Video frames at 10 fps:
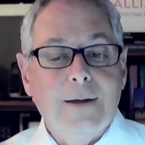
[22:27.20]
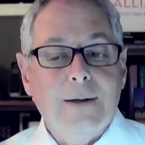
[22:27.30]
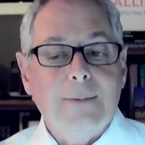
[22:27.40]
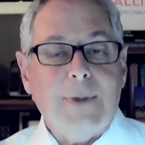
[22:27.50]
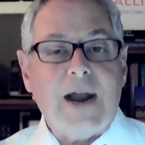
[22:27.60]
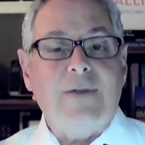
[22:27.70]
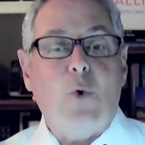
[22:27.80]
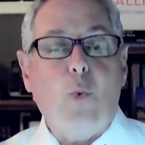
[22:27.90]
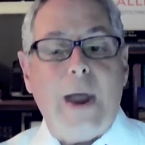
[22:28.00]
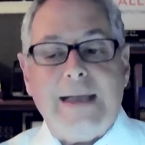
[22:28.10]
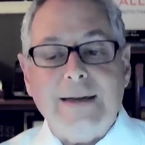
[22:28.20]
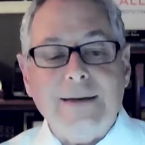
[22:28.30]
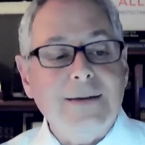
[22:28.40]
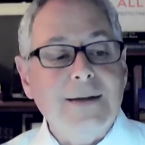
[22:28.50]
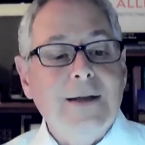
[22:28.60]
But I've
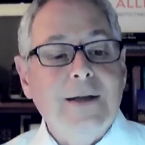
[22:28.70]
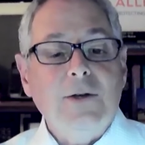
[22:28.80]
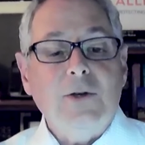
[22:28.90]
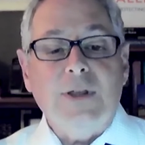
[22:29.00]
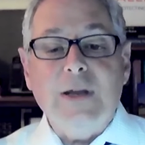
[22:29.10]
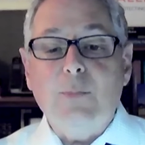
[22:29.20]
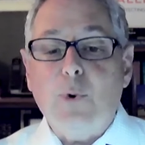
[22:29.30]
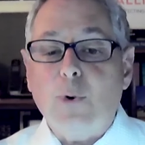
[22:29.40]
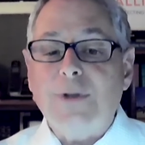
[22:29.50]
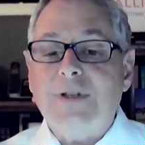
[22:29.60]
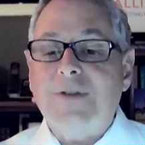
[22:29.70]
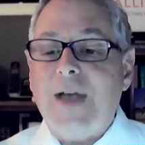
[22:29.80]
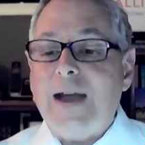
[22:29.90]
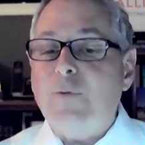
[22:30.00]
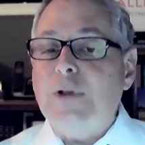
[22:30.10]
awakened to the importance of
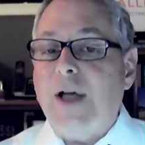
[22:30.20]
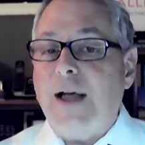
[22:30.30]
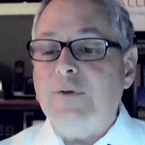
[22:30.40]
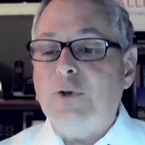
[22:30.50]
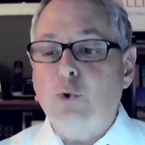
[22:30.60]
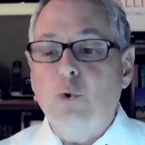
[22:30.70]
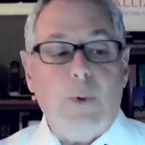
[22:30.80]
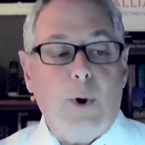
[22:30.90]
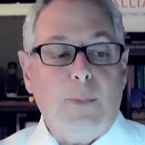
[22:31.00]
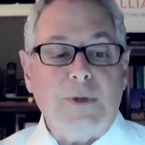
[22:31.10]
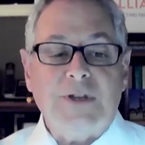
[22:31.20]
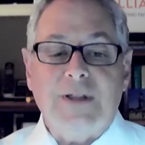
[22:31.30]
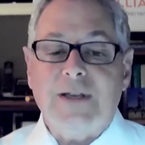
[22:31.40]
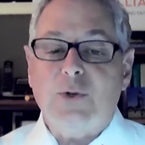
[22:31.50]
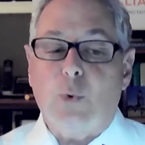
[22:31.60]
every life's true purpose in
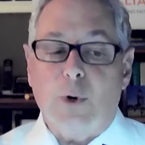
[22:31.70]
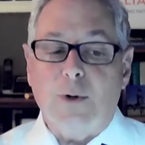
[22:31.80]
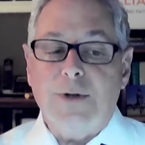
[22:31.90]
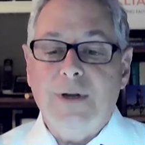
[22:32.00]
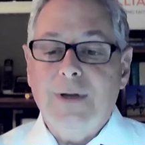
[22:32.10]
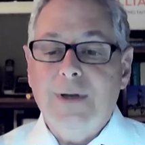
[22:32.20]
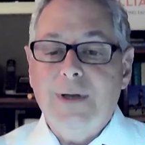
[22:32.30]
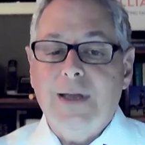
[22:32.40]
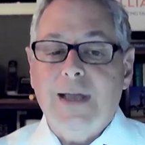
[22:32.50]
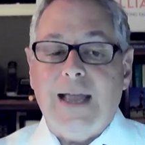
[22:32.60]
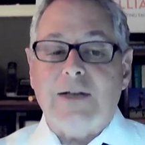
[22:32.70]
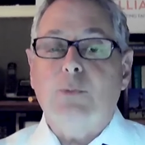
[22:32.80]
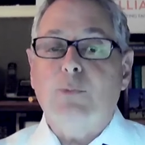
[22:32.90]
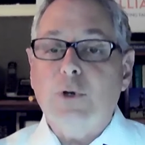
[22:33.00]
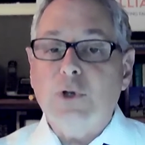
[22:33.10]
this world, and to
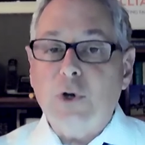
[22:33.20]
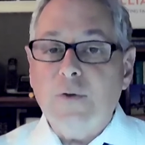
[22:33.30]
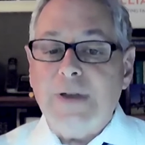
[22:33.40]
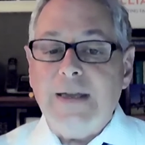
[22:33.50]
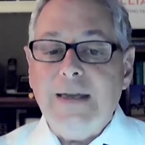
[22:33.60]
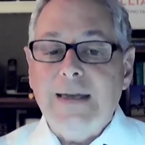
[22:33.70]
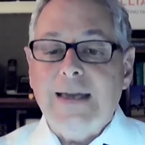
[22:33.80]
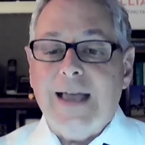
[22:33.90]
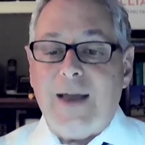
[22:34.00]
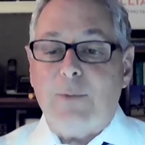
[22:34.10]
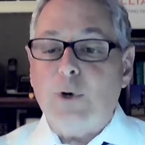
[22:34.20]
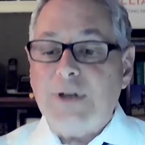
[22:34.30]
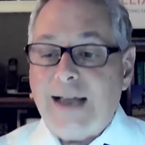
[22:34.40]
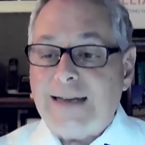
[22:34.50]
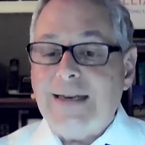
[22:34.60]
preserving and
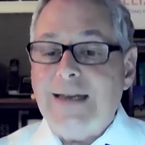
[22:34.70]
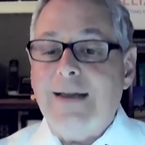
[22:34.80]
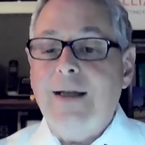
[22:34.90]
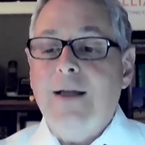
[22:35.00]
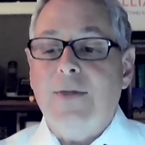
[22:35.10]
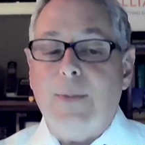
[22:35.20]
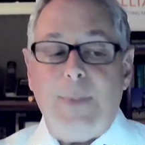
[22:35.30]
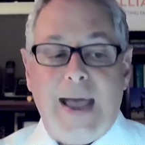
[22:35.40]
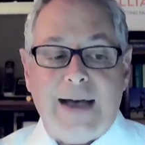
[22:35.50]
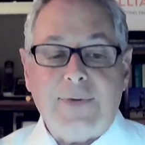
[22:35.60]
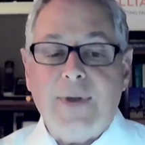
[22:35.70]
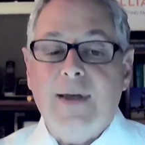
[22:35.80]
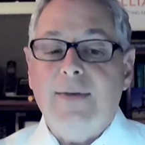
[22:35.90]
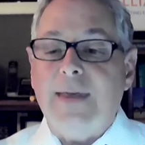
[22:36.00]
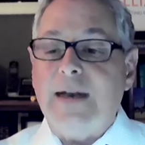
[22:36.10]
protecting the path
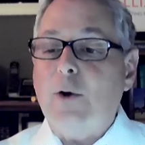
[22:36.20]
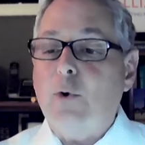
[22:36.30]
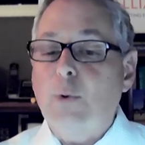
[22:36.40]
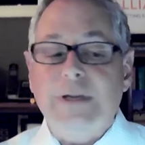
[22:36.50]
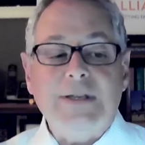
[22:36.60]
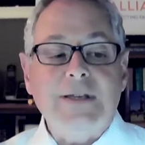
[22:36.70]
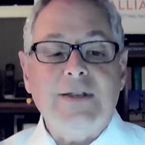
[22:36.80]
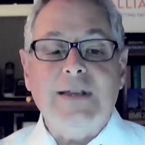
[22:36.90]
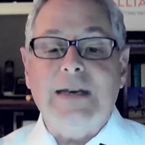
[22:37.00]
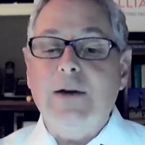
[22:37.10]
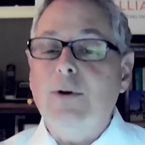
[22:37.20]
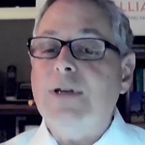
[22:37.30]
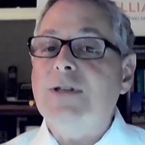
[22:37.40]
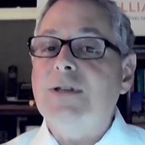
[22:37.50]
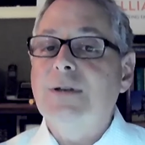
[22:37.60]
that increases the
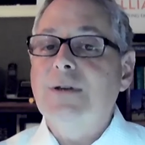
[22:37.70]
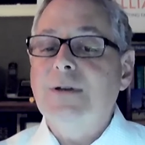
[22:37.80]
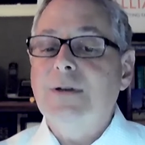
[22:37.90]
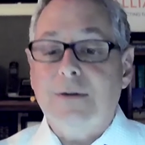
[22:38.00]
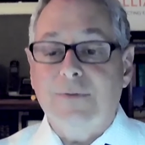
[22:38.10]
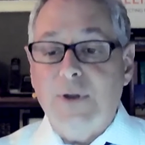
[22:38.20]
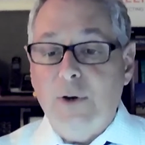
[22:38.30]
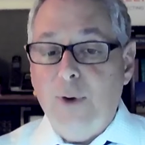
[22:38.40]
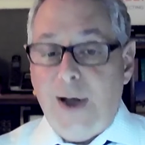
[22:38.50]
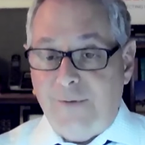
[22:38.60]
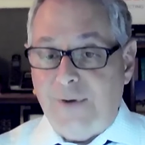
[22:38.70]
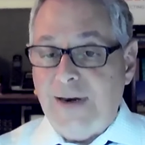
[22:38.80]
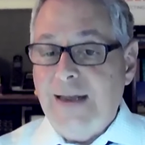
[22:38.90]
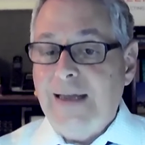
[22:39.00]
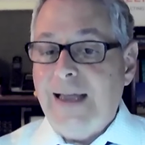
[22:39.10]
nearness of the new heaven
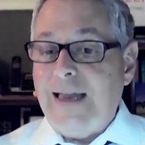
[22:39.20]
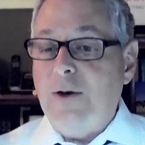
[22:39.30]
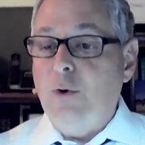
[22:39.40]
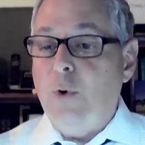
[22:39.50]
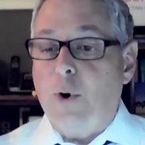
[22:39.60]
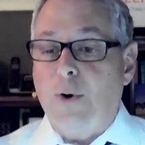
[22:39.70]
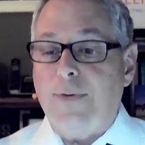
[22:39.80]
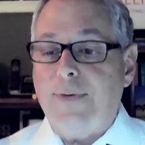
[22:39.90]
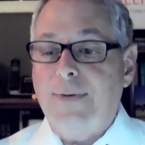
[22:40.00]
and new earth.